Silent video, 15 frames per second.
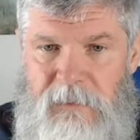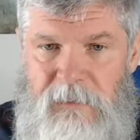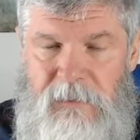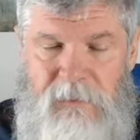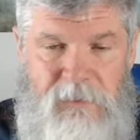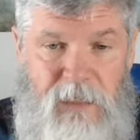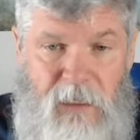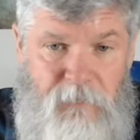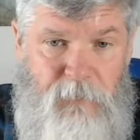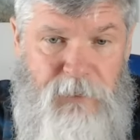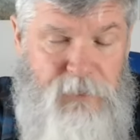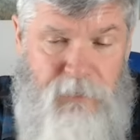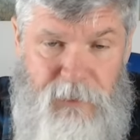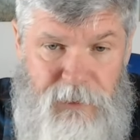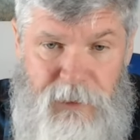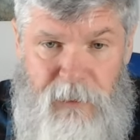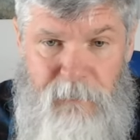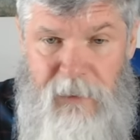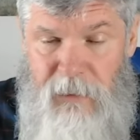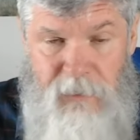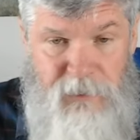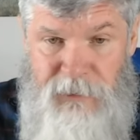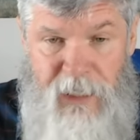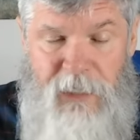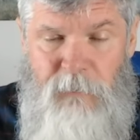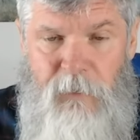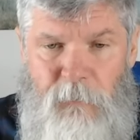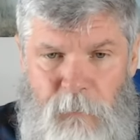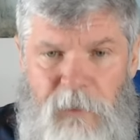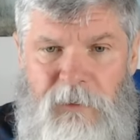None of which are legitimate,
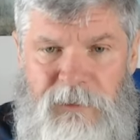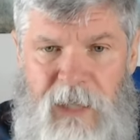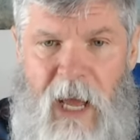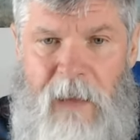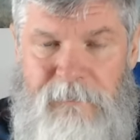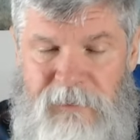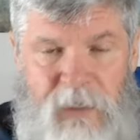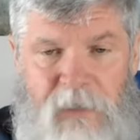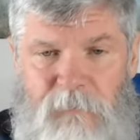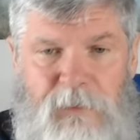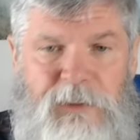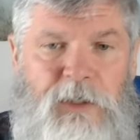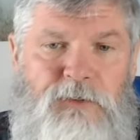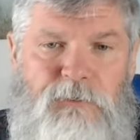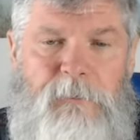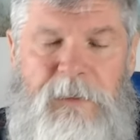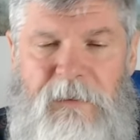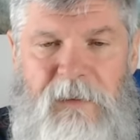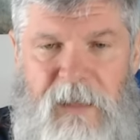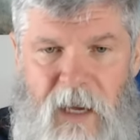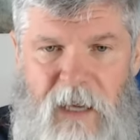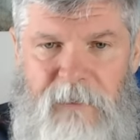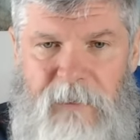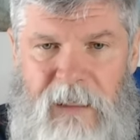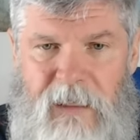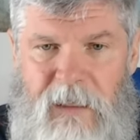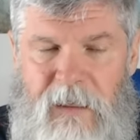genuine, real jobs, none of which contribute to the economy.